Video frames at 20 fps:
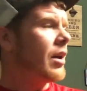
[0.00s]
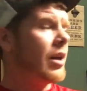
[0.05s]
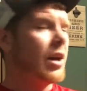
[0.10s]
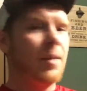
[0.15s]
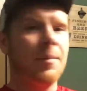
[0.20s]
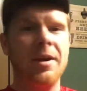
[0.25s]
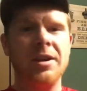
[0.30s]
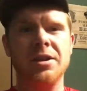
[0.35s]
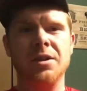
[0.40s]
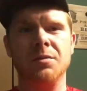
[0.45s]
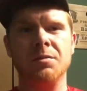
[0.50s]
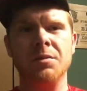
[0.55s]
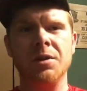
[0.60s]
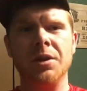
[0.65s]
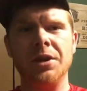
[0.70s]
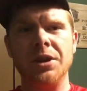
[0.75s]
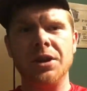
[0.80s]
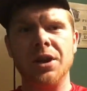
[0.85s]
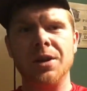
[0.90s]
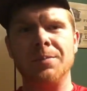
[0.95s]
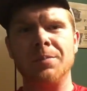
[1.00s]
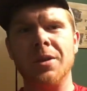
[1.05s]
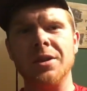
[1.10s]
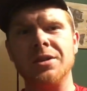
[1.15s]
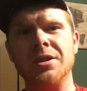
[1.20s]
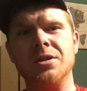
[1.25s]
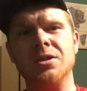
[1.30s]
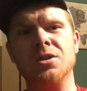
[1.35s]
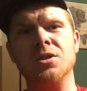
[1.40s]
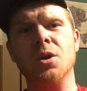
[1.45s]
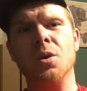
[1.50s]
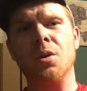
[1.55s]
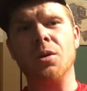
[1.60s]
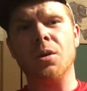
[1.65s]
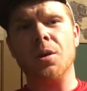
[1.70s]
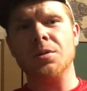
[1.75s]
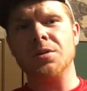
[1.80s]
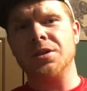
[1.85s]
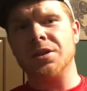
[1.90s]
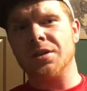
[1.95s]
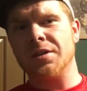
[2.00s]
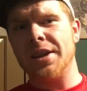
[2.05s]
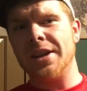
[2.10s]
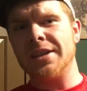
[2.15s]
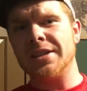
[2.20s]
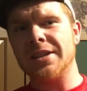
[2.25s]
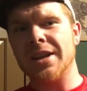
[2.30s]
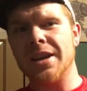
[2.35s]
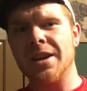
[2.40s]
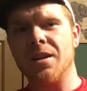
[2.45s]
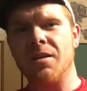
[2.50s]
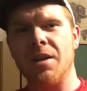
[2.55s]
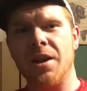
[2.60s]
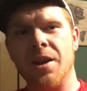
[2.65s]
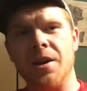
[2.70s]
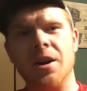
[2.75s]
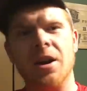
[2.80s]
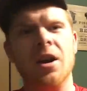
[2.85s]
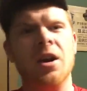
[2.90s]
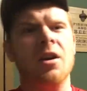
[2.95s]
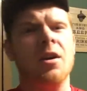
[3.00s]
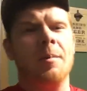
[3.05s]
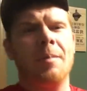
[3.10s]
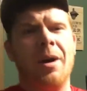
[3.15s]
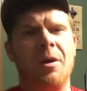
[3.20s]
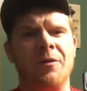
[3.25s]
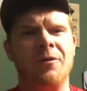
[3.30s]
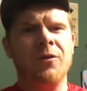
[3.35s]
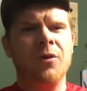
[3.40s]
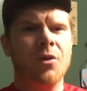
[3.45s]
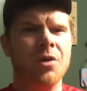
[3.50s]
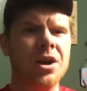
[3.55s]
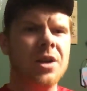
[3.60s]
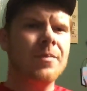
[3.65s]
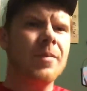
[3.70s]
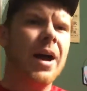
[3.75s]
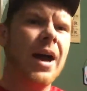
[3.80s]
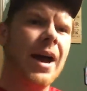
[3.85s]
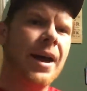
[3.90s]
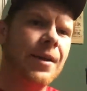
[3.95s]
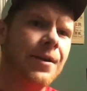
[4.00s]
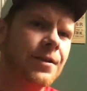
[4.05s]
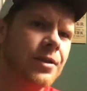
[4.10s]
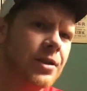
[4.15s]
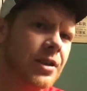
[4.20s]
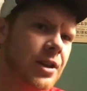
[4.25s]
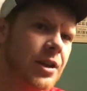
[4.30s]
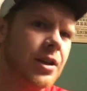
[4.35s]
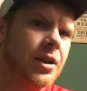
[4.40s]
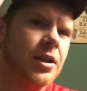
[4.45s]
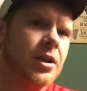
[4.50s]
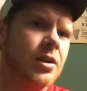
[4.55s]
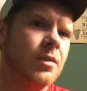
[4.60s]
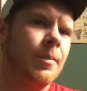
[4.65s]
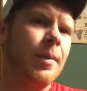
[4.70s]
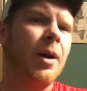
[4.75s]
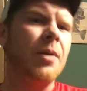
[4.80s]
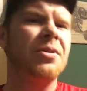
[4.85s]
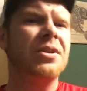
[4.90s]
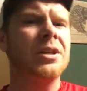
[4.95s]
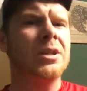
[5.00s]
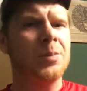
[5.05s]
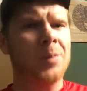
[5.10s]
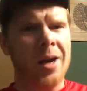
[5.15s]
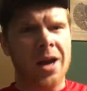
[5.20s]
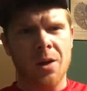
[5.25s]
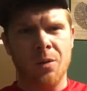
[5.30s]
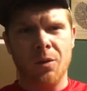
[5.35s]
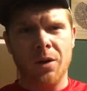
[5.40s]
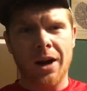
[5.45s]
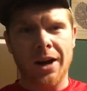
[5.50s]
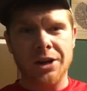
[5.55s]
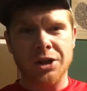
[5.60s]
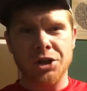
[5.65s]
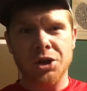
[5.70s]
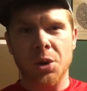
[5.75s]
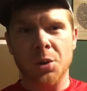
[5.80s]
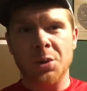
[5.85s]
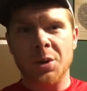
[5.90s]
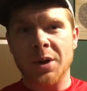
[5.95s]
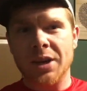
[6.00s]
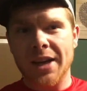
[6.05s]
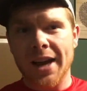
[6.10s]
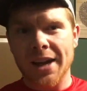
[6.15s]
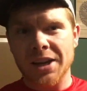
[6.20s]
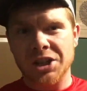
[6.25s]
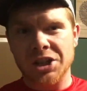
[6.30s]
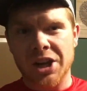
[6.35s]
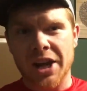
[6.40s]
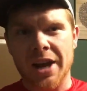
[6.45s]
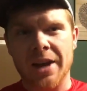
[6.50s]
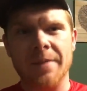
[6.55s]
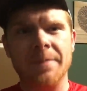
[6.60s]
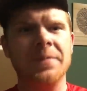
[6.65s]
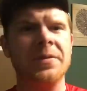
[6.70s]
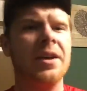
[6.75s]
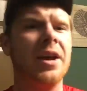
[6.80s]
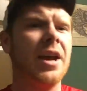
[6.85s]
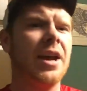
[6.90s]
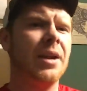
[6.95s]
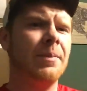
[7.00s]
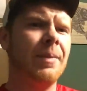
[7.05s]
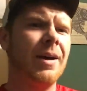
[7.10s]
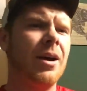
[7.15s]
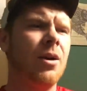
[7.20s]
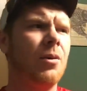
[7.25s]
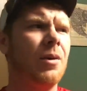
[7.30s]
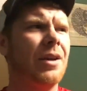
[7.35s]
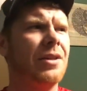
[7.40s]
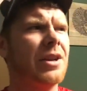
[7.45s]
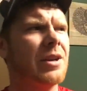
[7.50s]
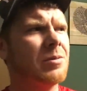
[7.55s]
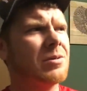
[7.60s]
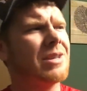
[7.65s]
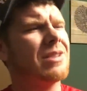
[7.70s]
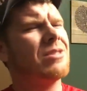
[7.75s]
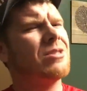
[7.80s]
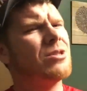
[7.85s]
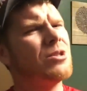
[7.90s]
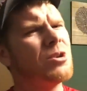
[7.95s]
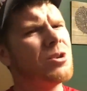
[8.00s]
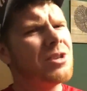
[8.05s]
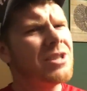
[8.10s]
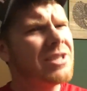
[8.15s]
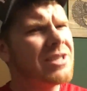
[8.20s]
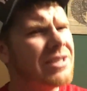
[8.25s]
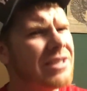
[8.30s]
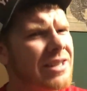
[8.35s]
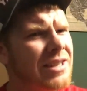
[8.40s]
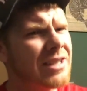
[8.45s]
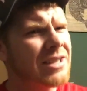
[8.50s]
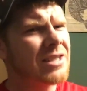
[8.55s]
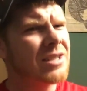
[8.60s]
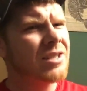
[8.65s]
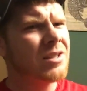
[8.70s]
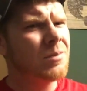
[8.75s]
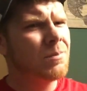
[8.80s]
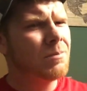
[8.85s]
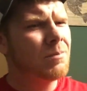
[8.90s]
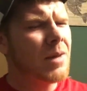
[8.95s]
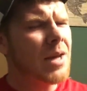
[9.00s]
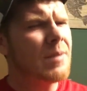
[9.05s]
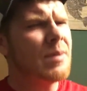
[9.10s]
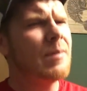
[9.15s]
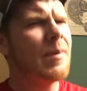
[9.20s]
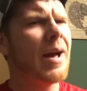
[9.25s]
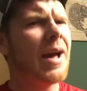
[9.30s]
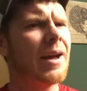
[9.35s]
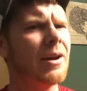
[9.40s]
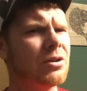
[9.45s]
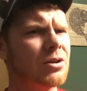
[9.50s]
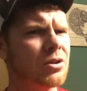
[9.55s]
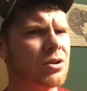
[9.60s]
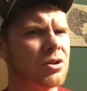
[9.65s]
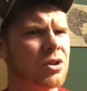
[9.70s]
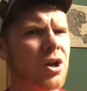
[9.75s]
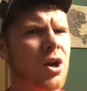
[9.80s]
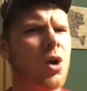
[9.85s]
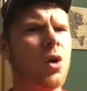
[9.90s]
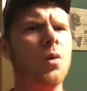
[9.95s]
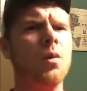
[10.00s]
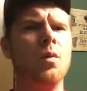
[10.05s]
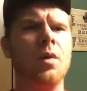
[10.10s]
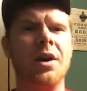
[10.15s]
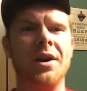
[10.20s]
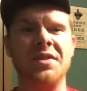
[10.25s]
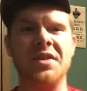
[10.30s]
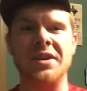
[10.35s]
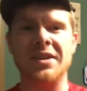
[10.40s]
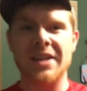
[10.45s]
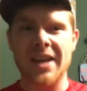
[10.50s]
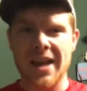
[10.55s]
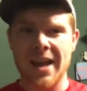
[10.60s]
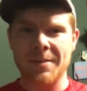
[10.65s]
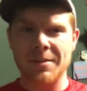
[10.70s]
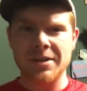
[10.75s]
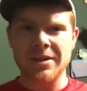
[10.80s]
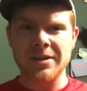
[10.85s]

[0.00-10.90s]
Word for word: It makes it really good. Plus, it's so close to Lake St. Clair. About 40 miles is about the spot where I showed the catch at and about, I think it was like 36 maybe miles or so where the dam